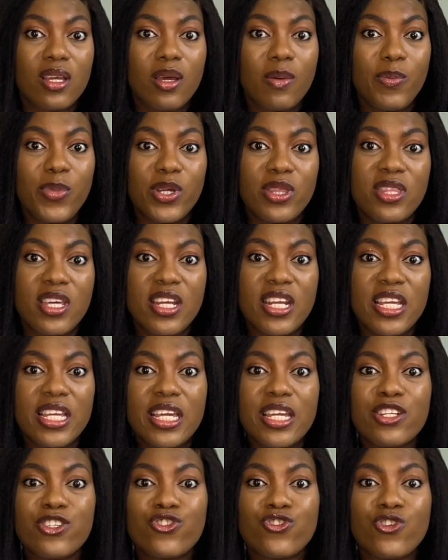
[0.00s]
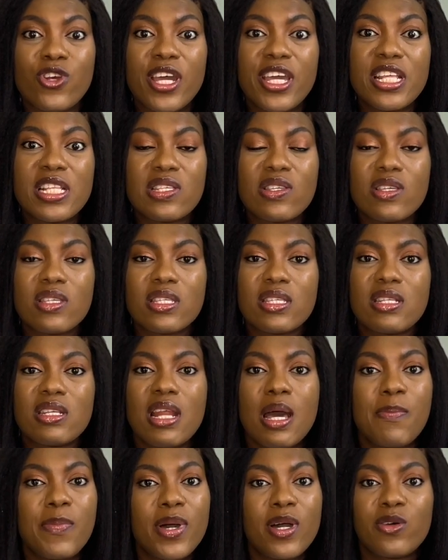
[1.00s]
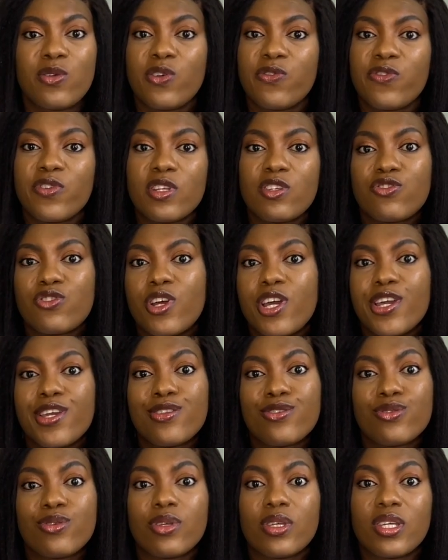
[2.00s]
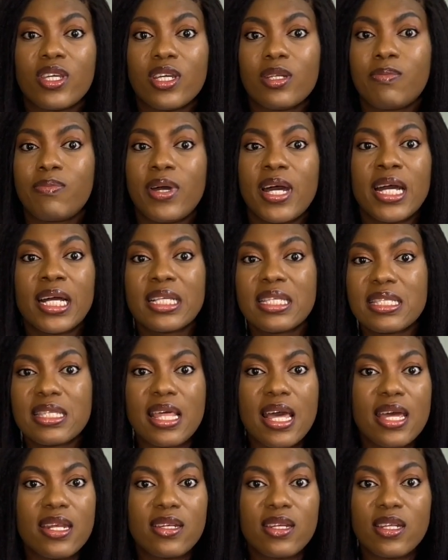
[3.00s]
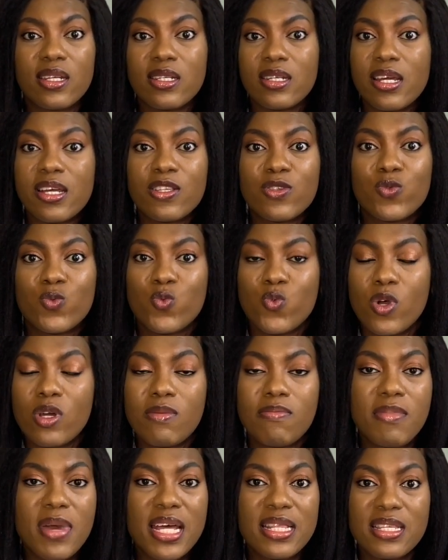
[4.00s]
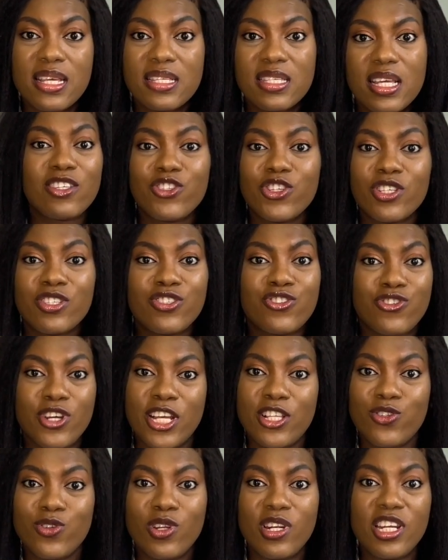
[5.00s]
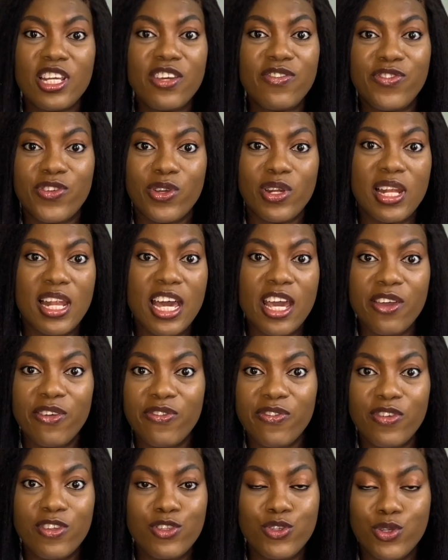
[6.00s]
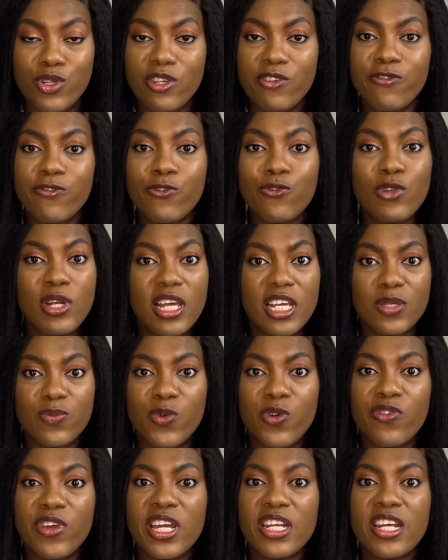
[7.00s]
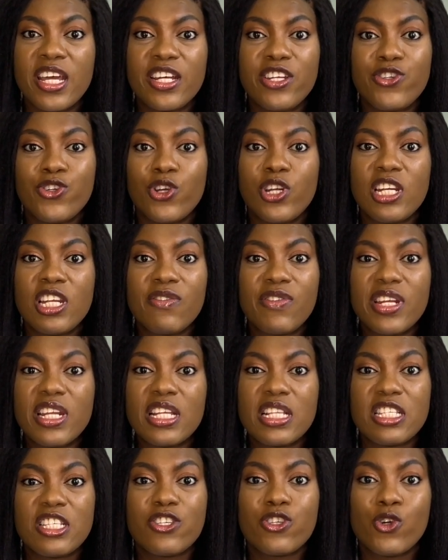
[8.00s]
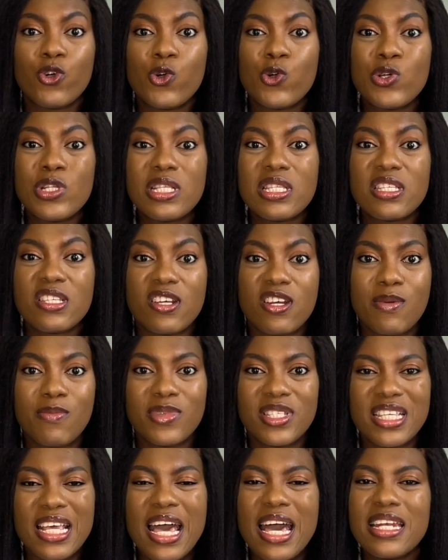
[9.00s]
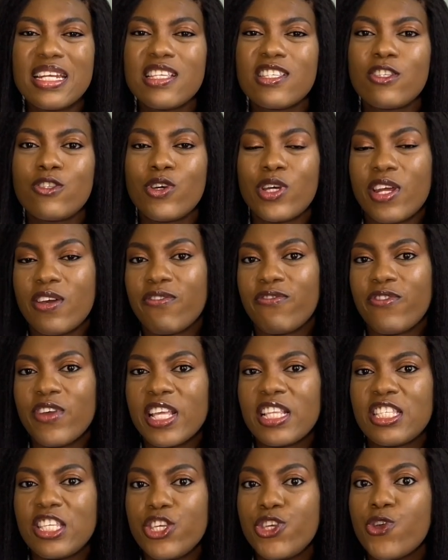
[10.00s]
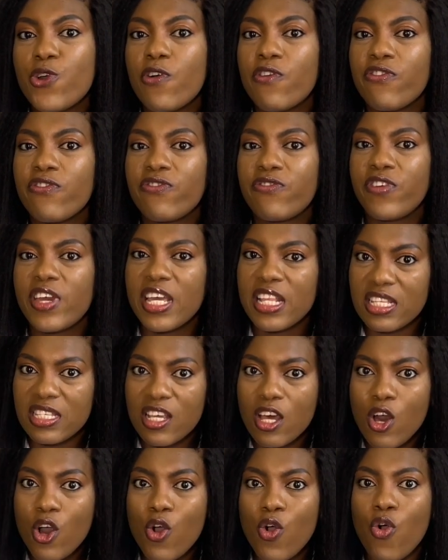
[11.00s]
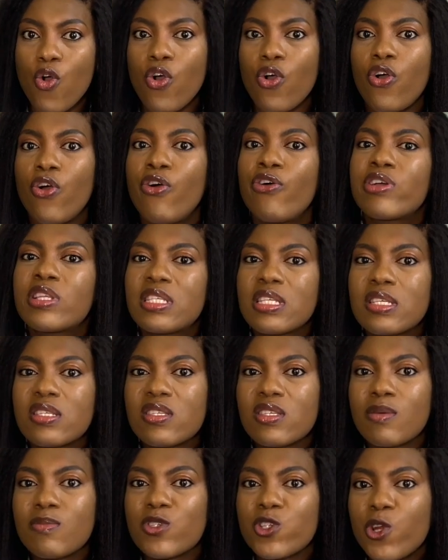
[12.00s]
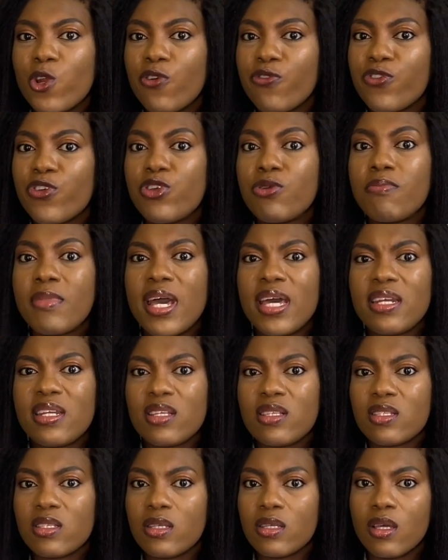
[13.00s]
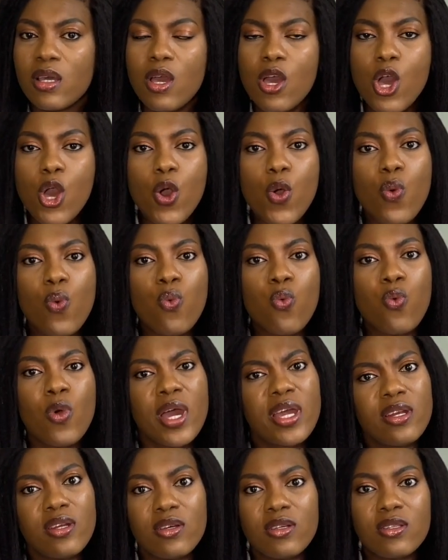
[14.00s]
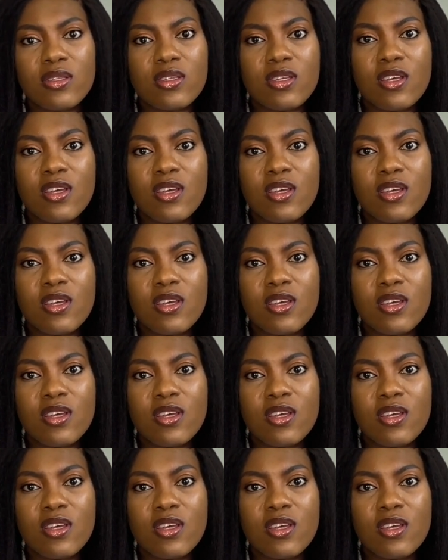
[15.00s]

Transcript: but then again, trying to snap out of it, trying to get back standing, that's what matters. Just try to live your life to the fullest, provided you're living it in your own terms and it's not affecting your faith or hurting some sort of humanity. Why not?